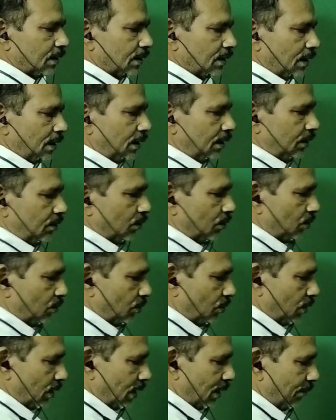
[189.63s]

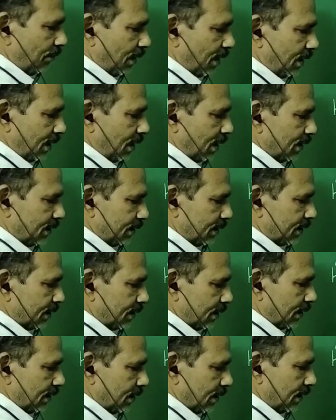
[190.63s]
into A minus
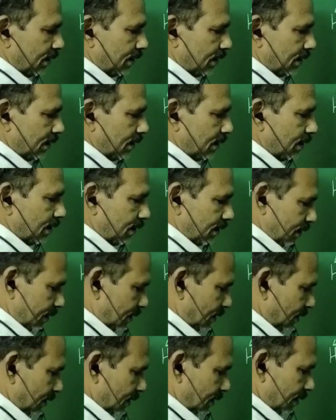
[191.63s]

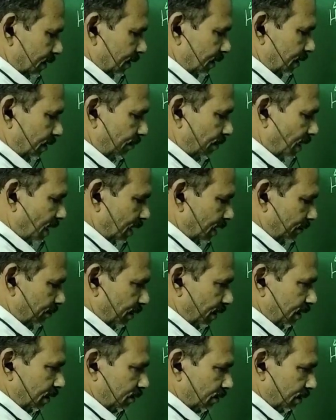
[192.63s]
divided
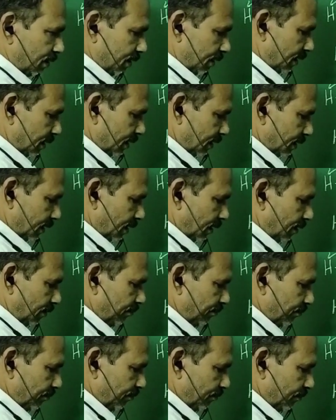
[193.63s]
by concentration of